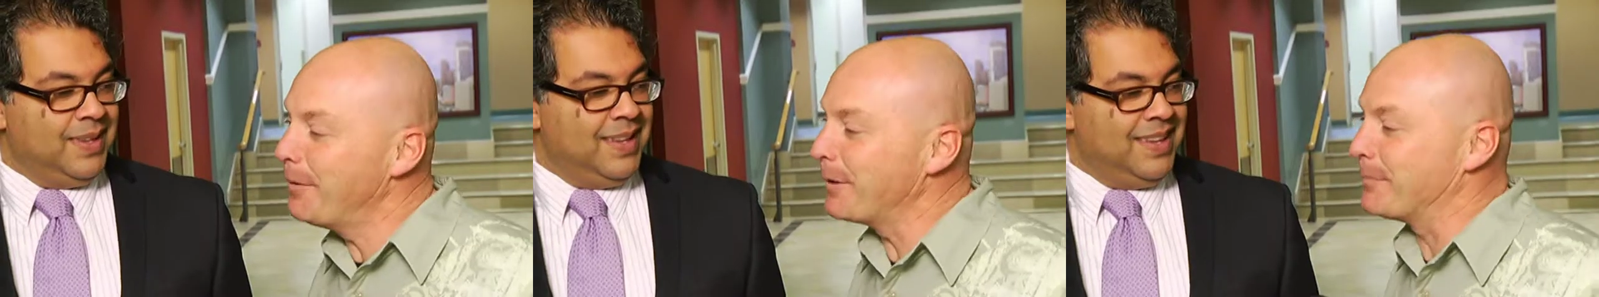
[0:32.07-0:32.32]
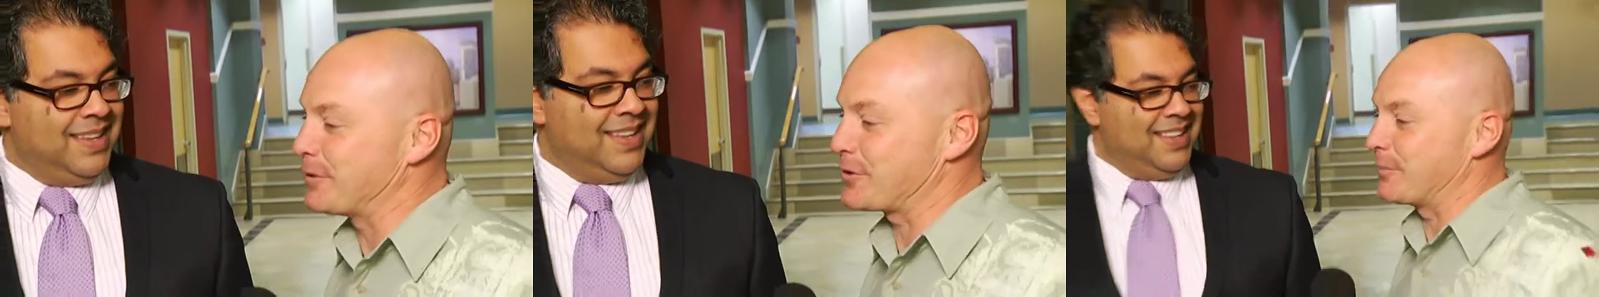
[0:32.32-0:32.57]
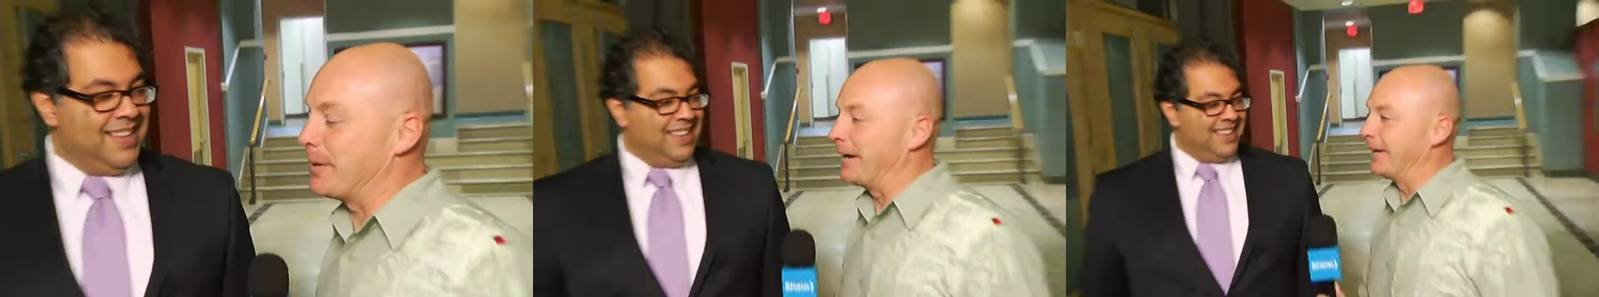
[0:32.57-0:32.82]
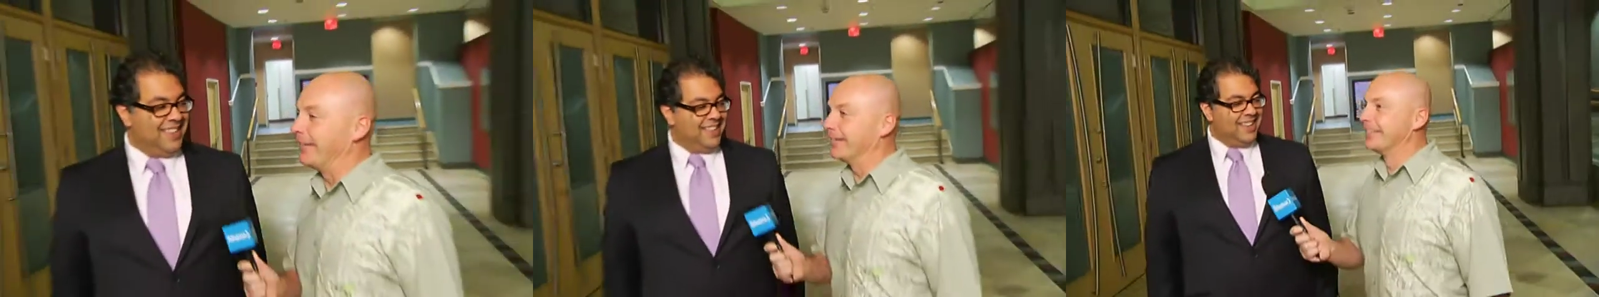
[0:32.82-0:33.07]
Speaker 1: on, Mr.
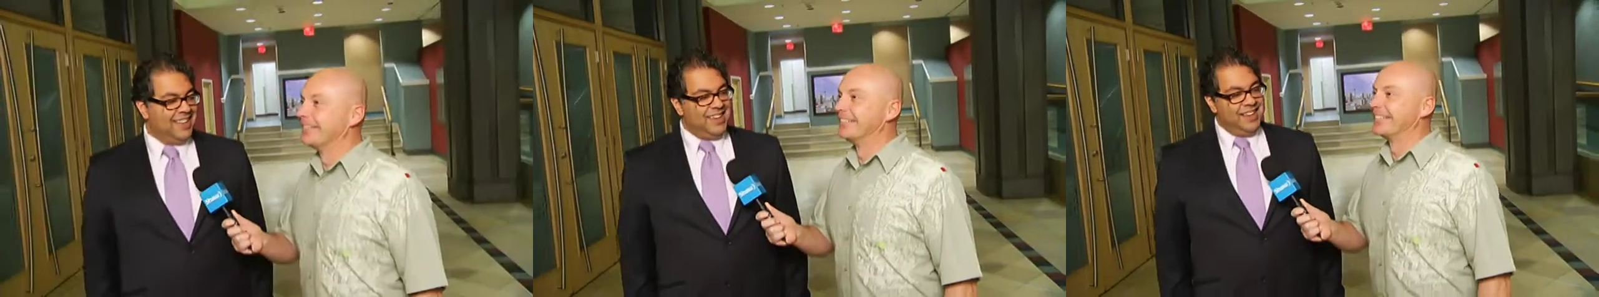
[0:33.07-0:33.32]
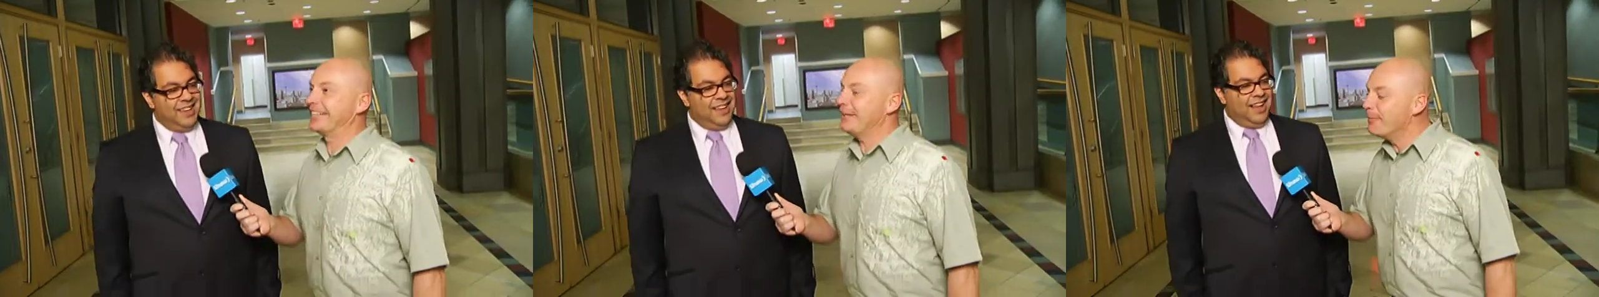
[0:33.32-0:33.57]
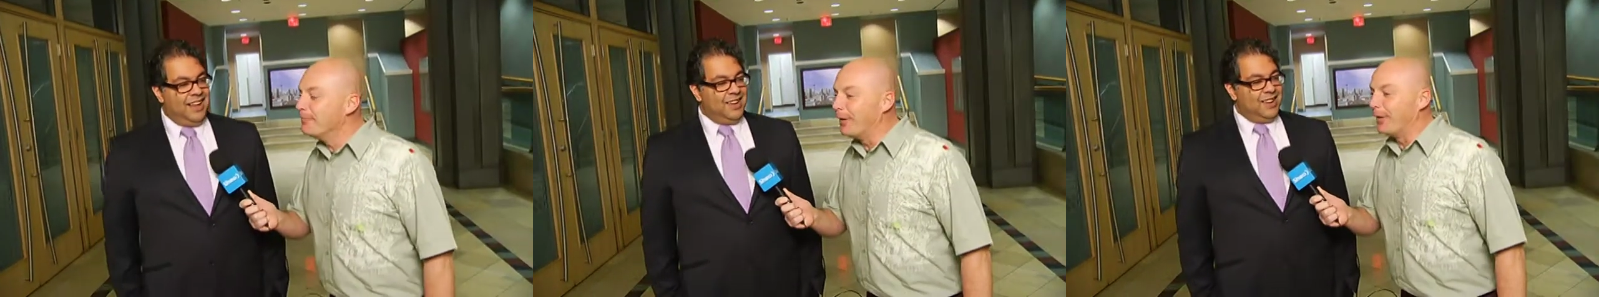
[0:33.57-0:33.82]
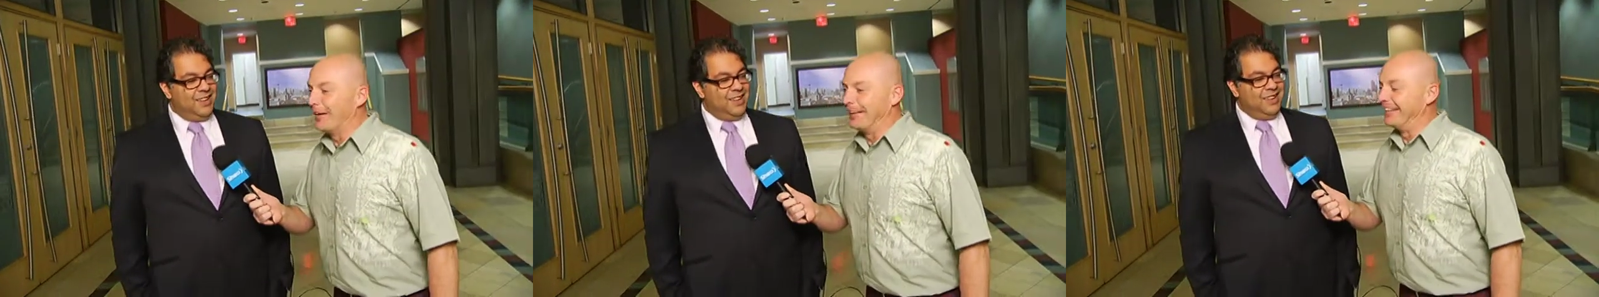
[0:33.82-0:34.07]
Mayor. Come
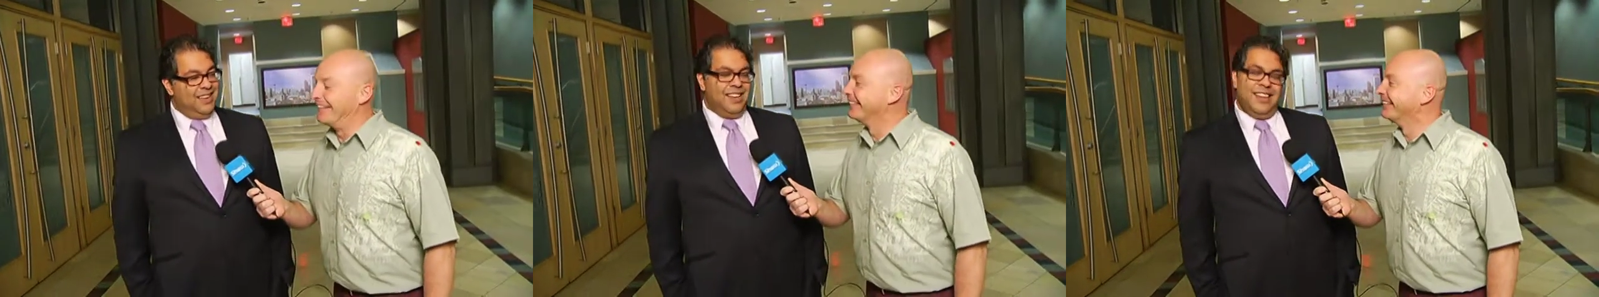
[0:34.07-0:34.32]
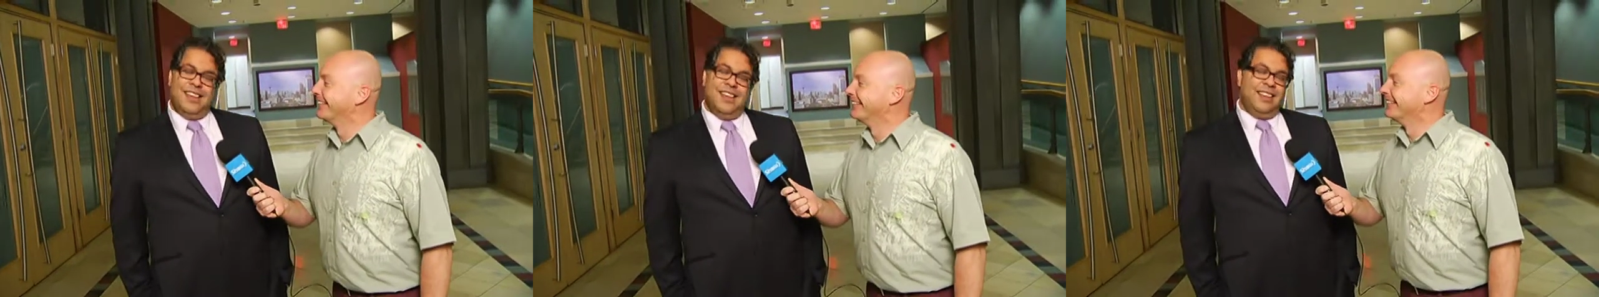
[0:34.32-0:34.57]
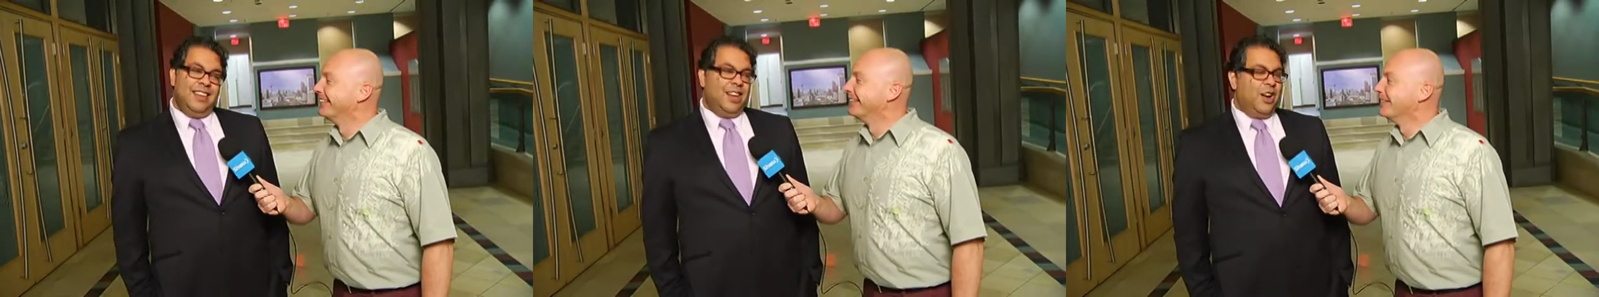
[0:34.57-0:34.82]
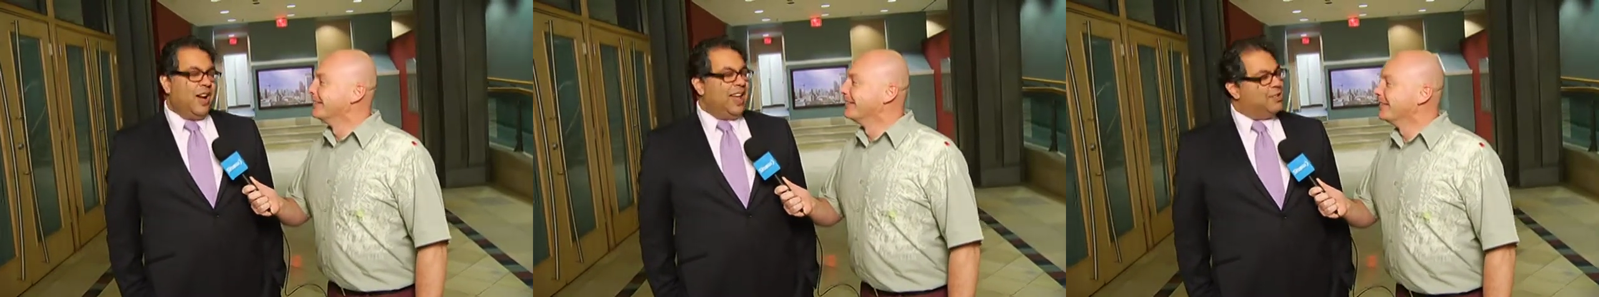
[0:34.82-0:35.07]
on. You
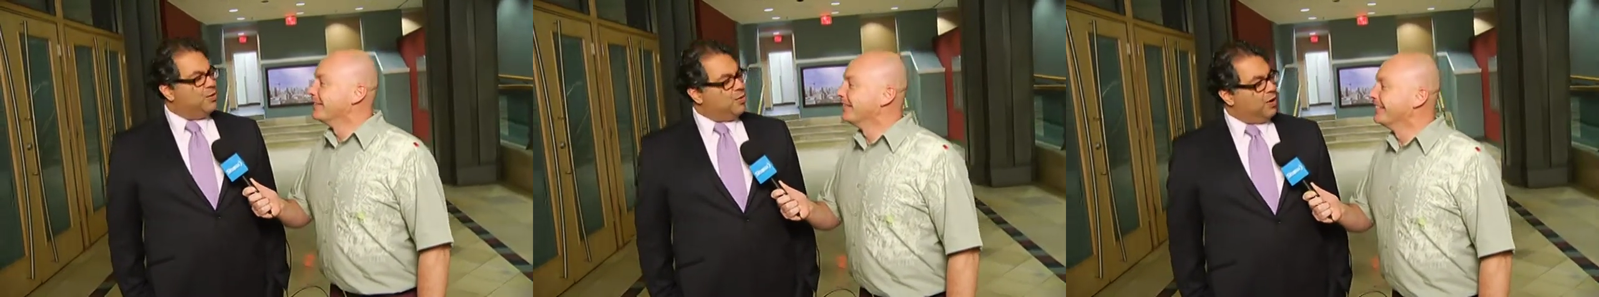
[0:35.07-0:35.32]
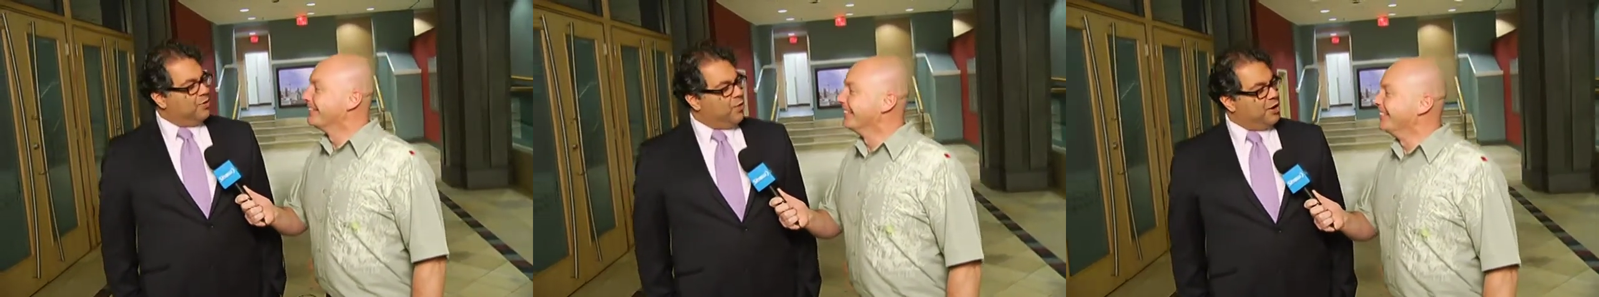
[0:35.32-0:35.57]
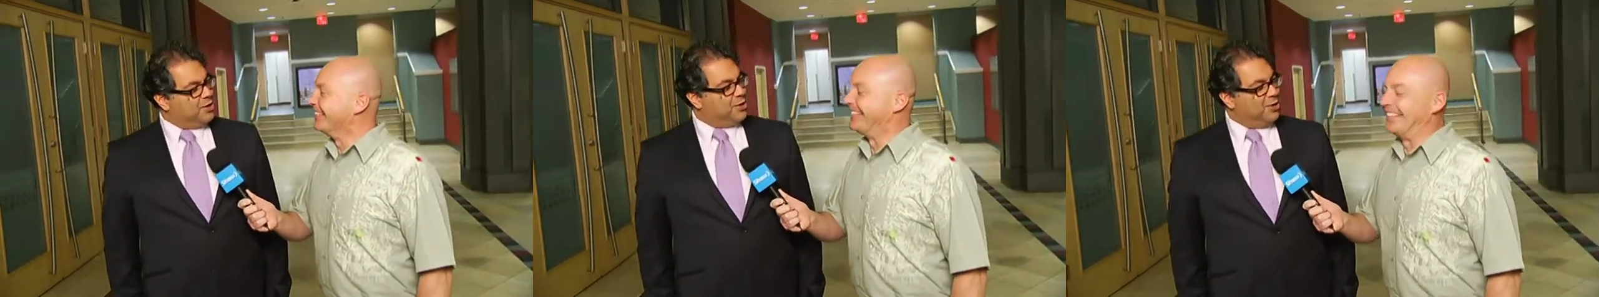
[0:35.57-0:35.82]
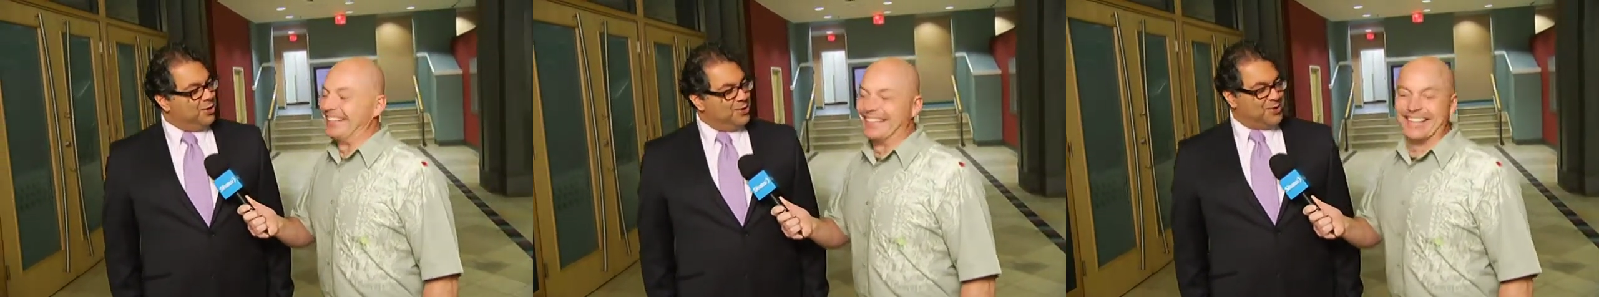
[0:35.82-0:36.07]
know, I had to work for it too.